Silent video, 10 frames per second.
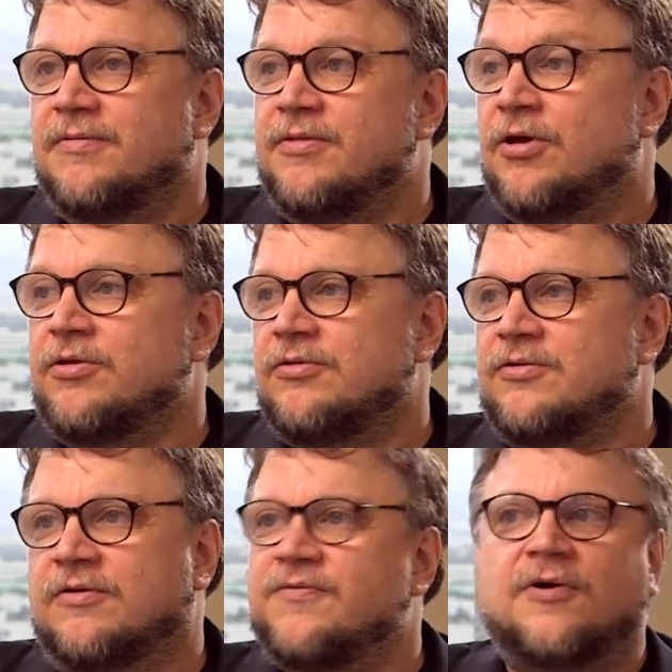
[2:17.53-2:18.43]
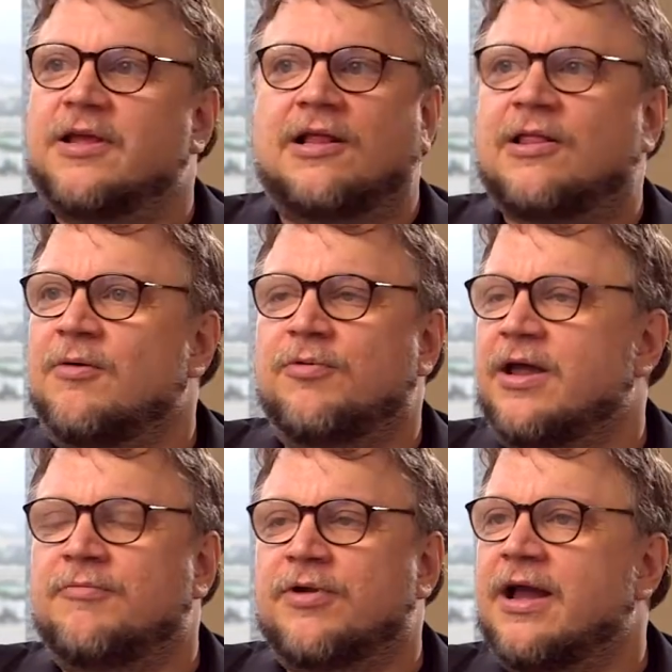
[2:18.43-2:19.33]
not just falling in love with
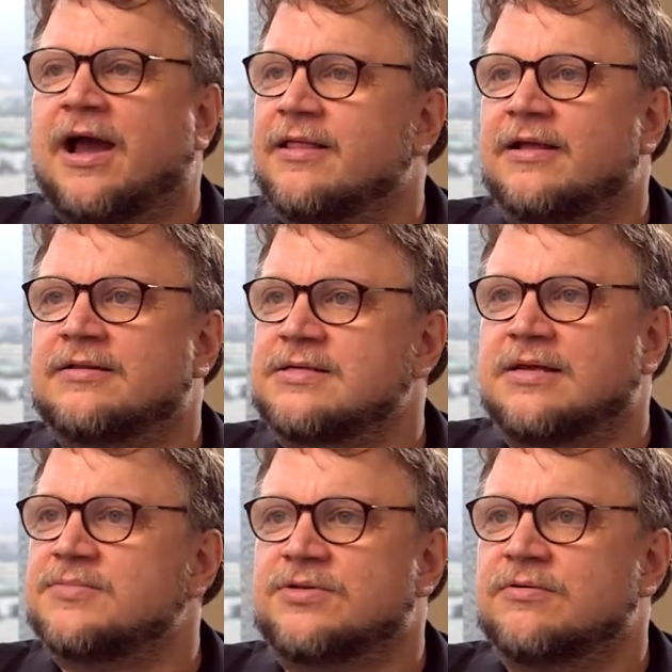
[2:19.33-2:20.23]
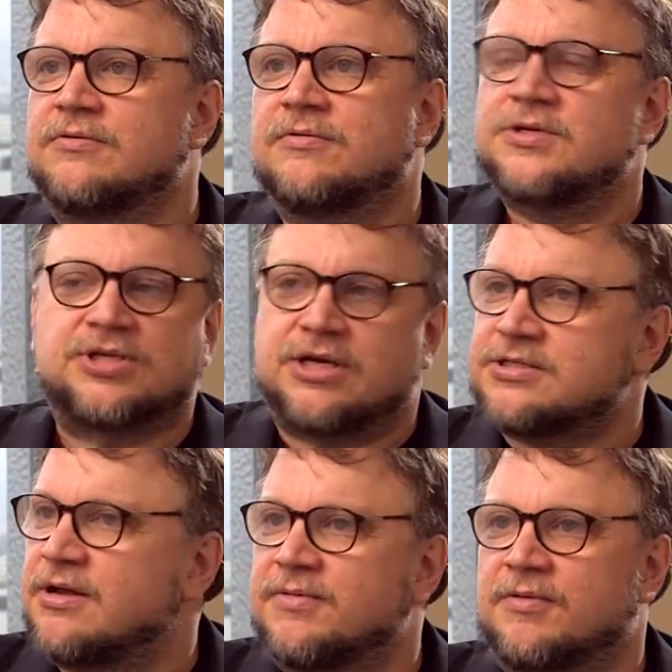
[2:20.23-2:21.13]
every guy that seems to share
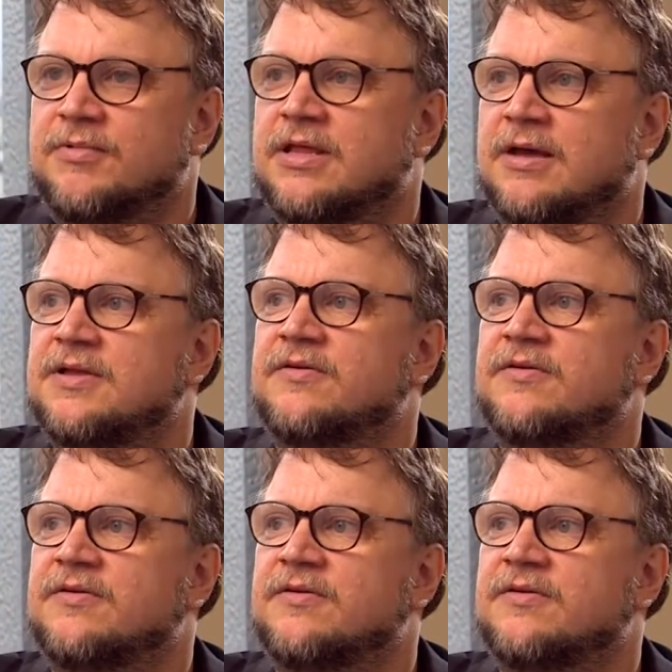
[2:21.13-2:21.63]
something with them.